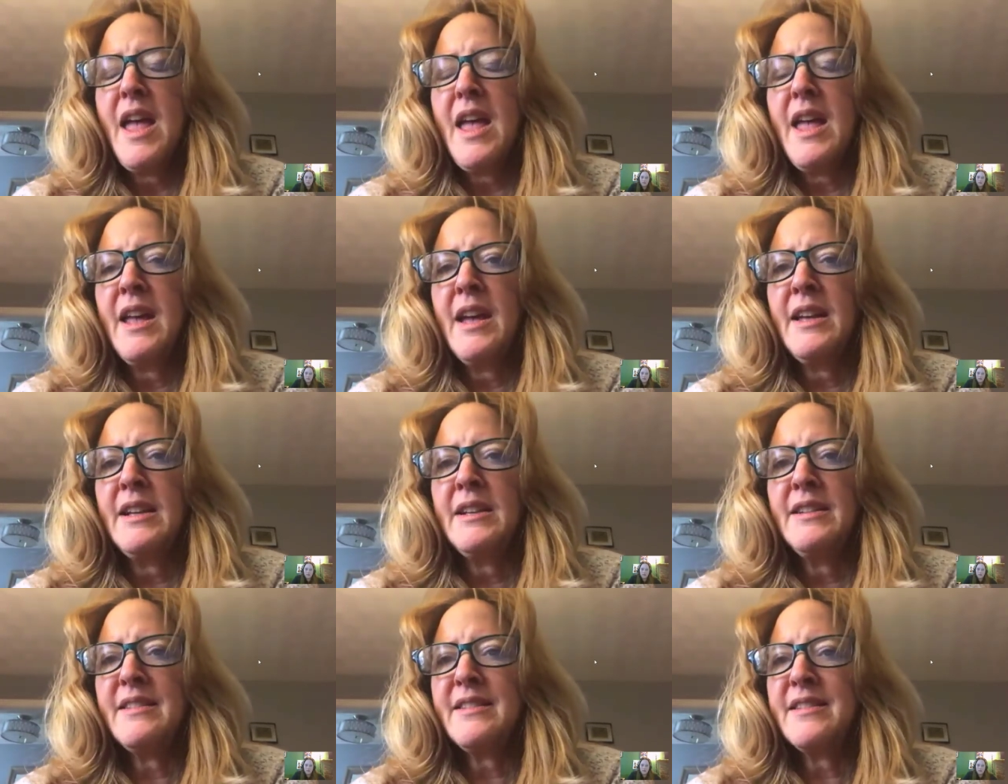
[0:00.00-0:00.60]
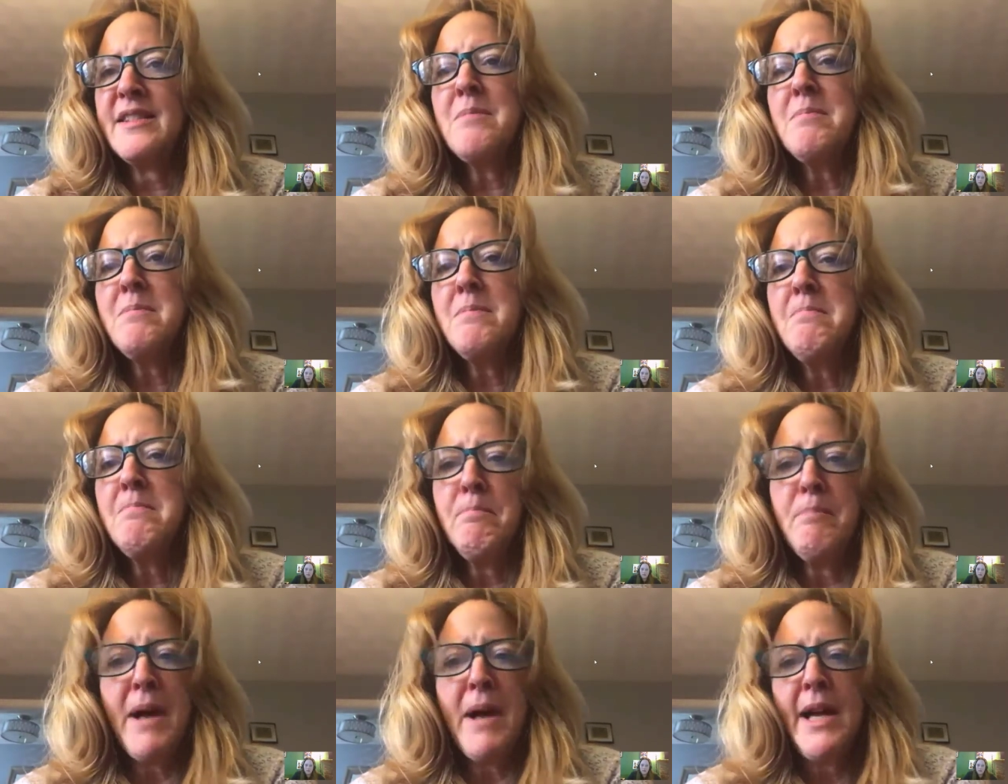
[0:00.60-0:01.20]
And
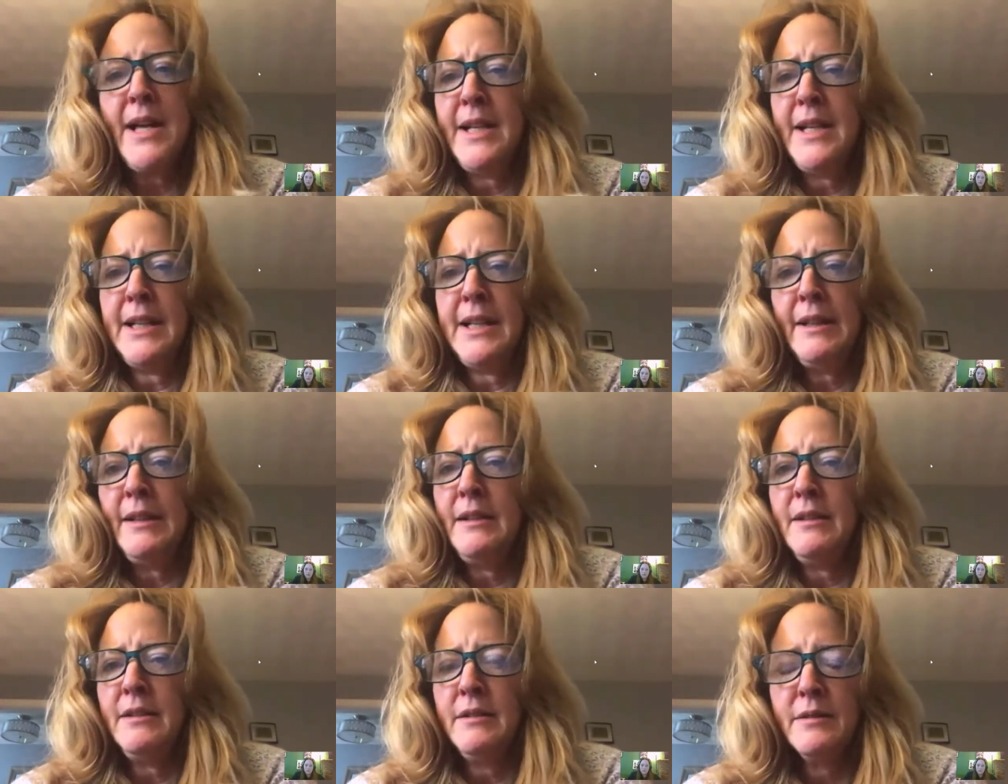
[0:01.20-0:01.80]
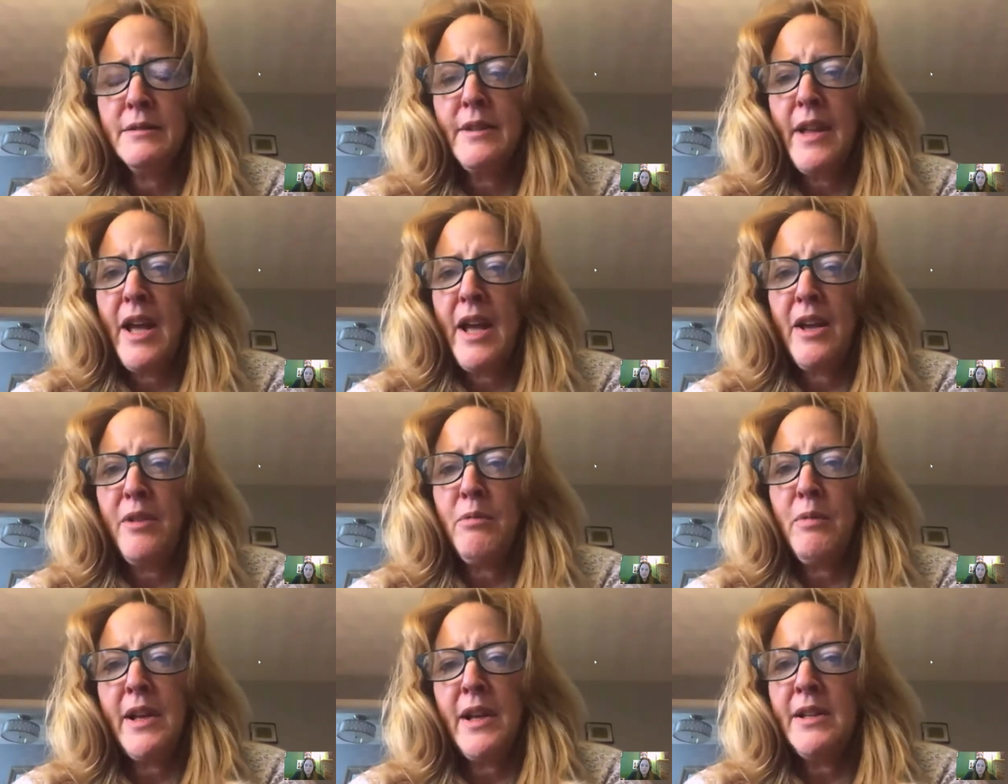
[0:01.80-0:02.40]
somebody
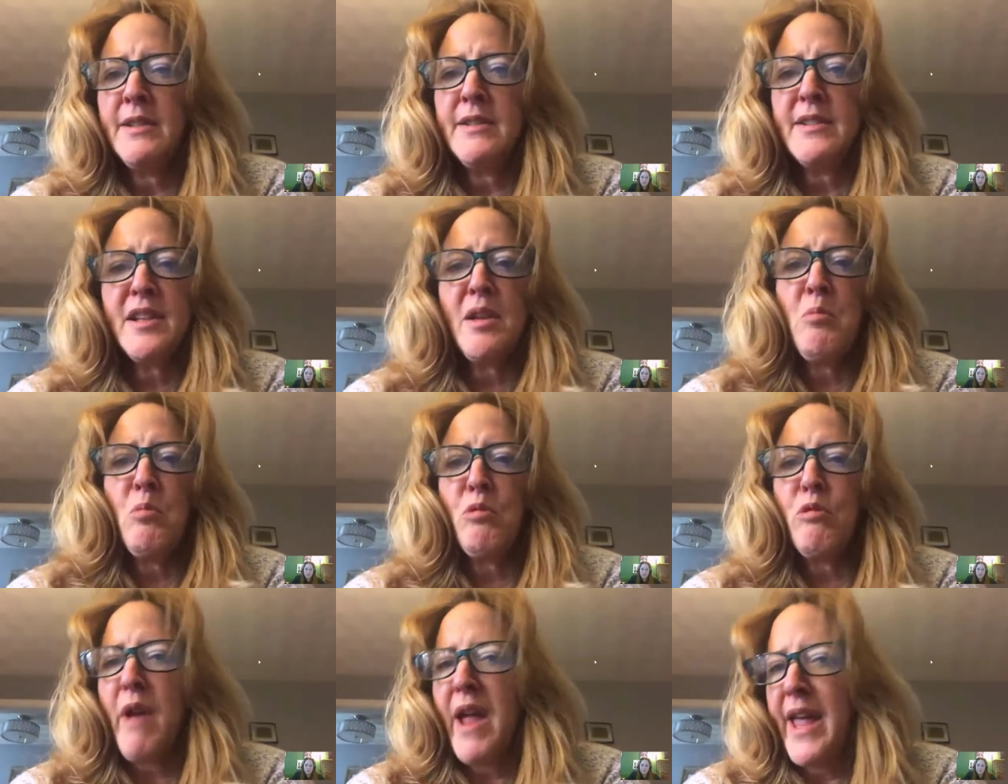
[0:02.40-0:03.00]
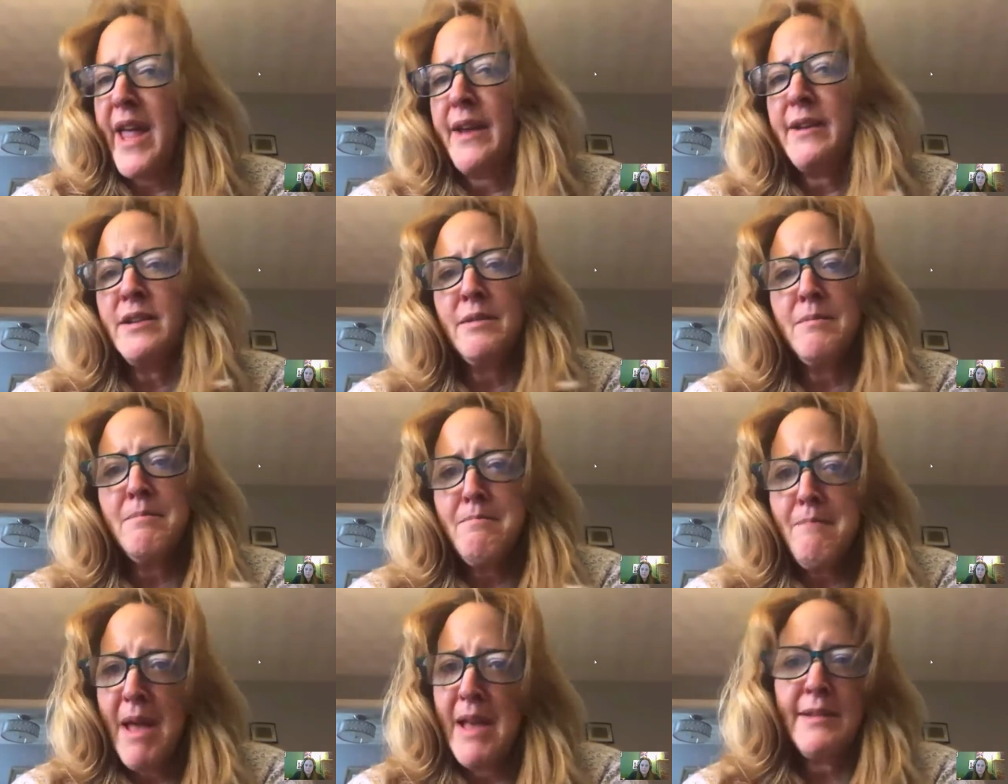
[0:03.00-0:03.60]
had written some
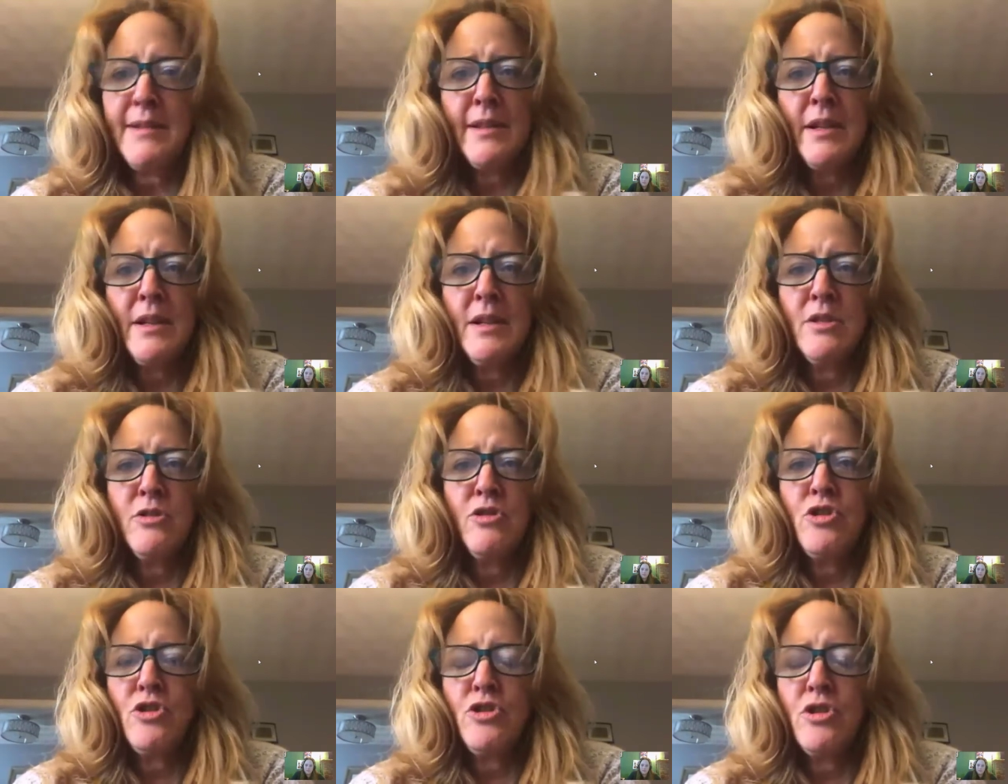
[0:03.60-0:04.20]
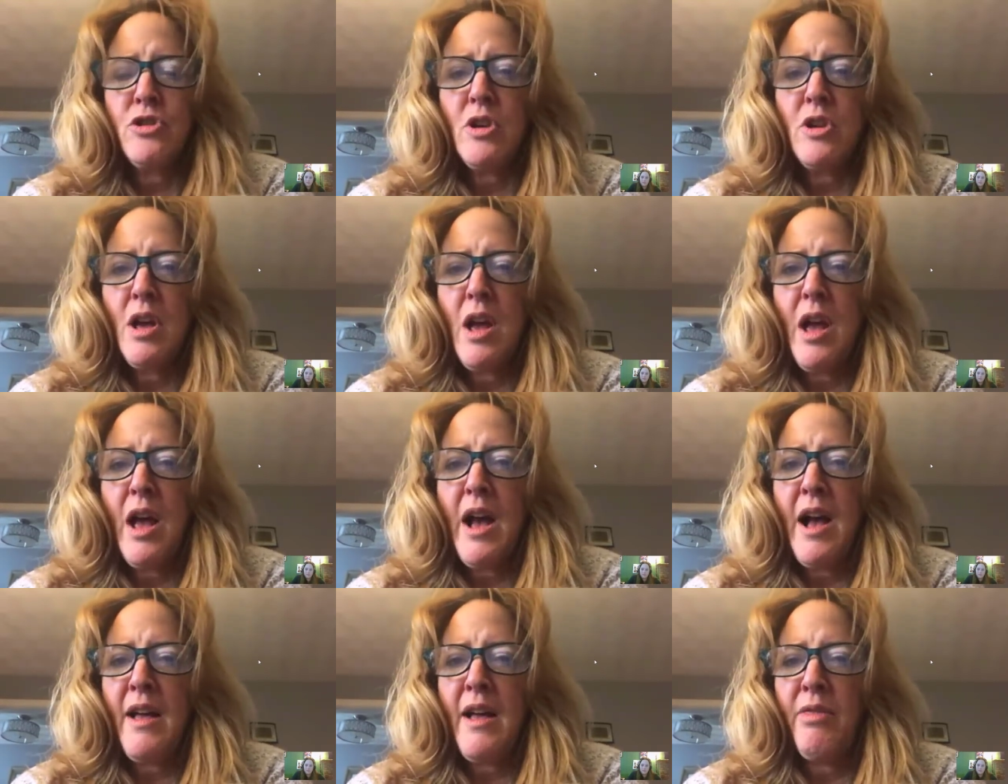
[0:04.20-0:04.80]
random message
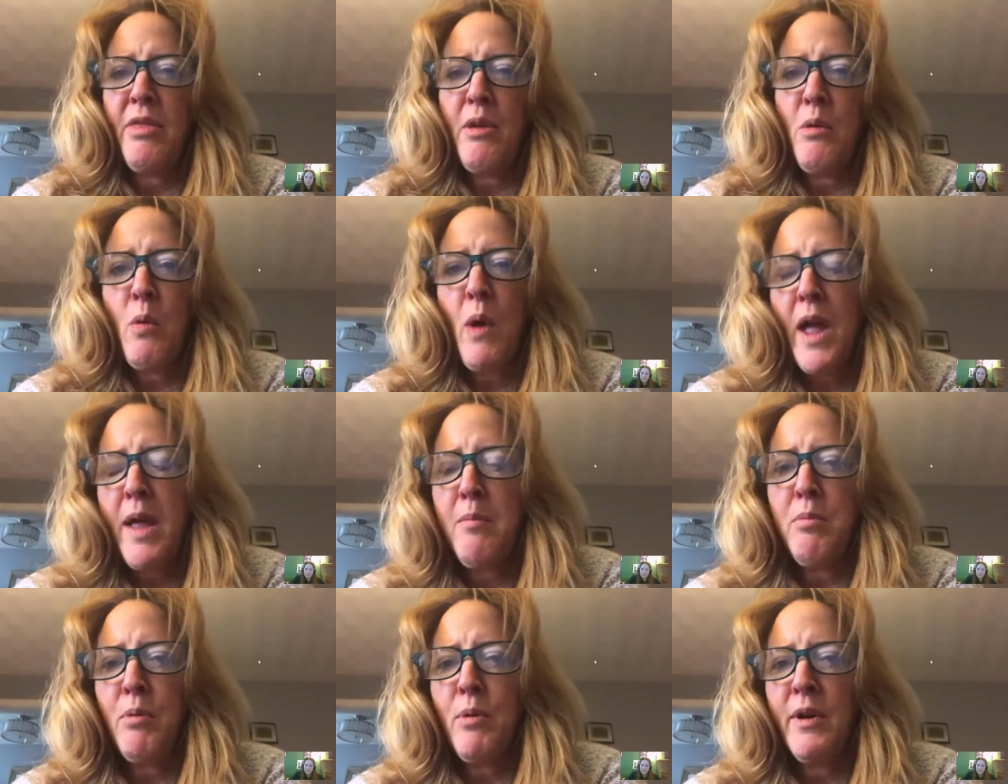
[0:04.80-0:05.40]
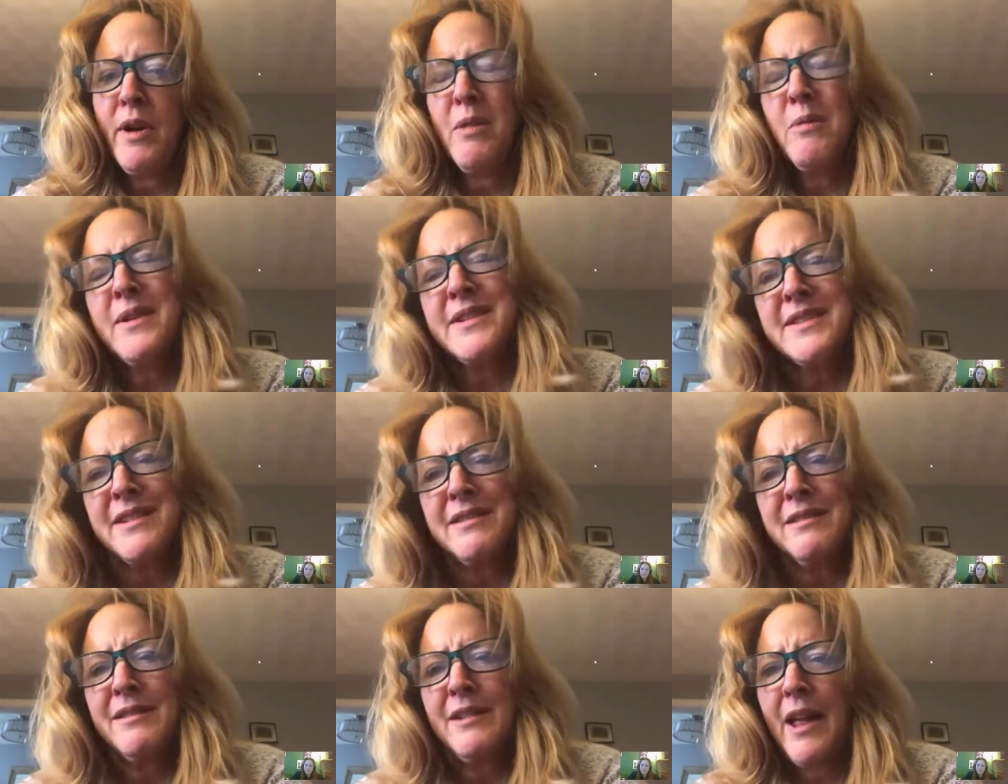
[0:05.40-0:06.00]
on the whiteboard. It
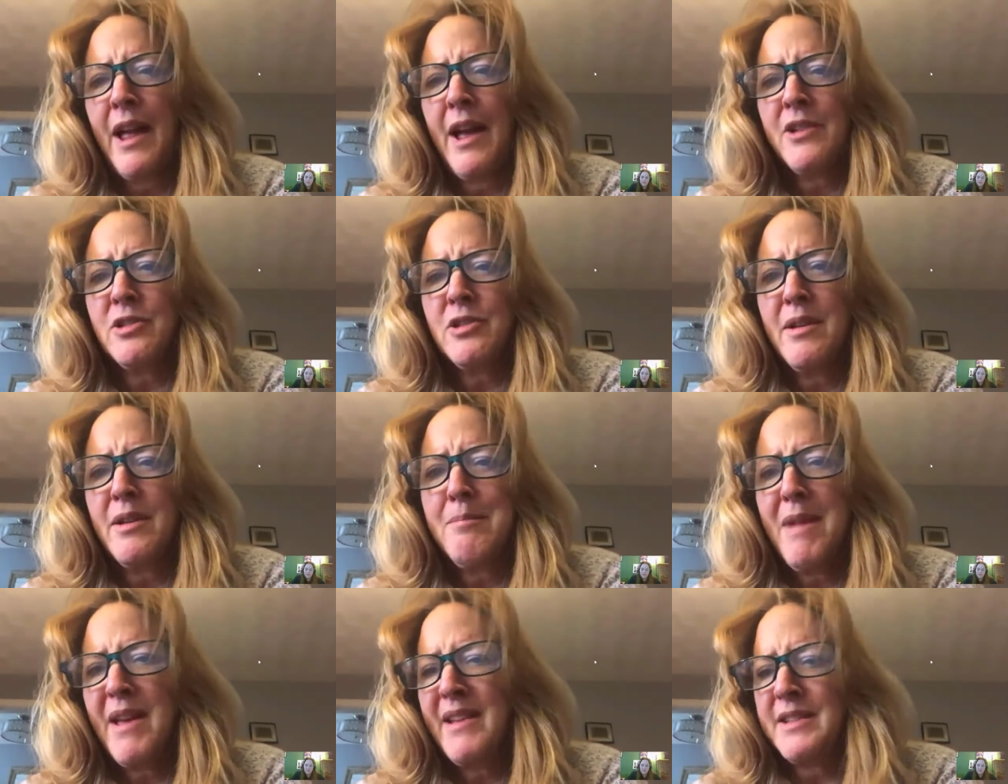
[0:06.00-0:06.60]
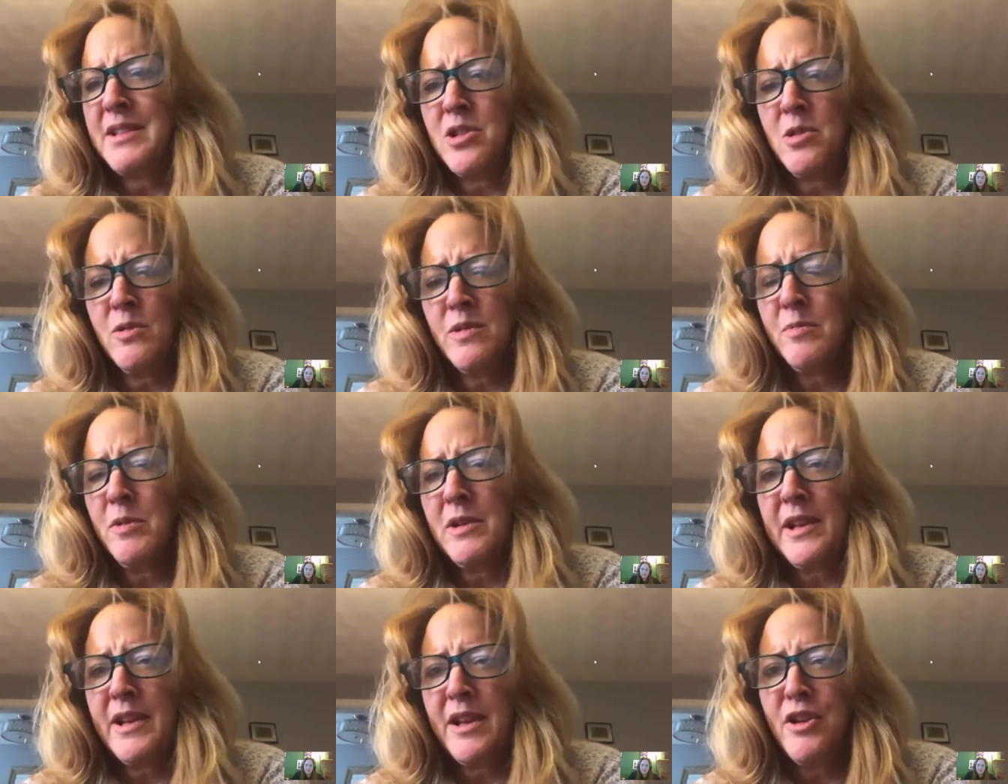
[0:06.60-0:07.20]
wasn't actually a message. It
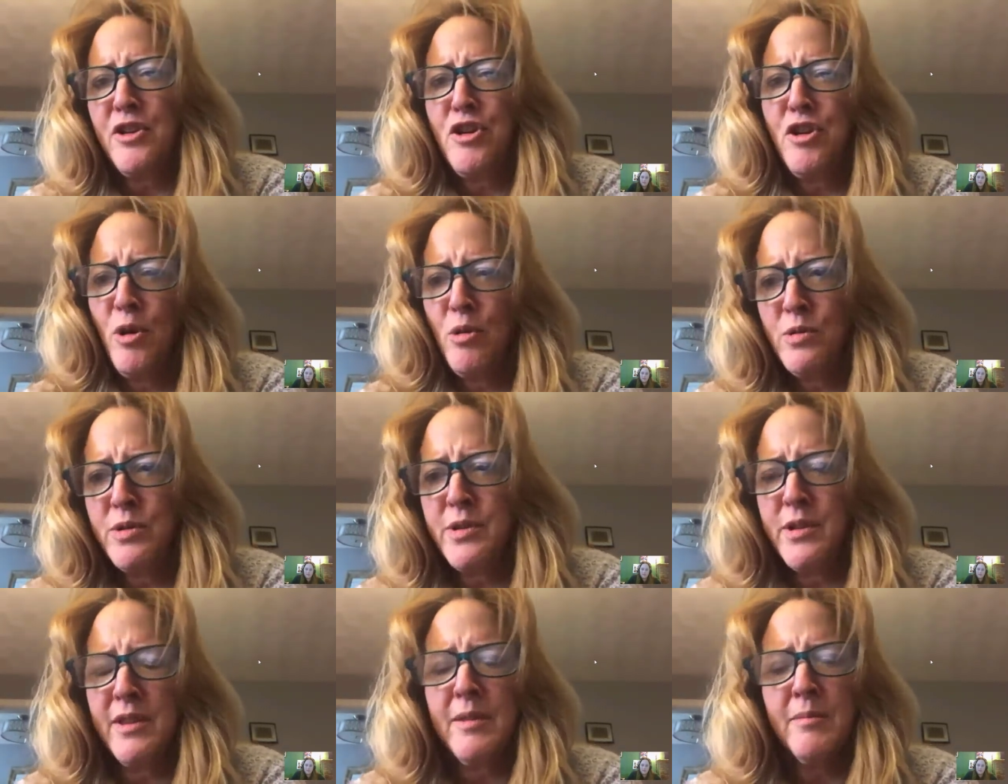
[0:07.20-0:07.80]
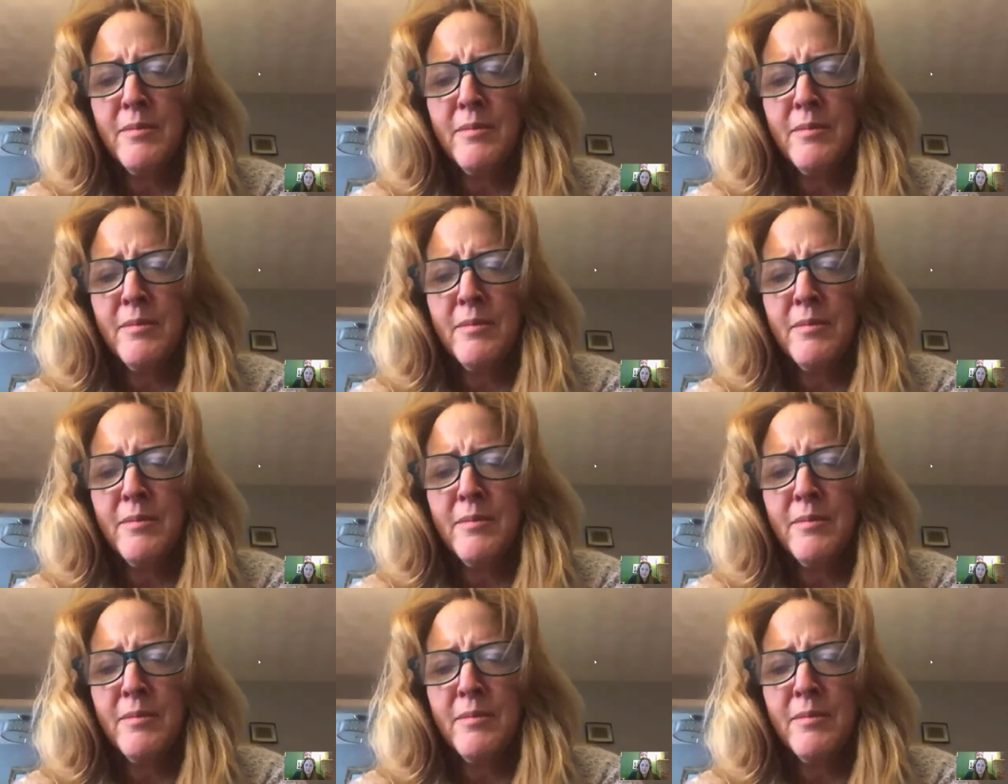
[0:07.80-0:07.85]
was more like a note to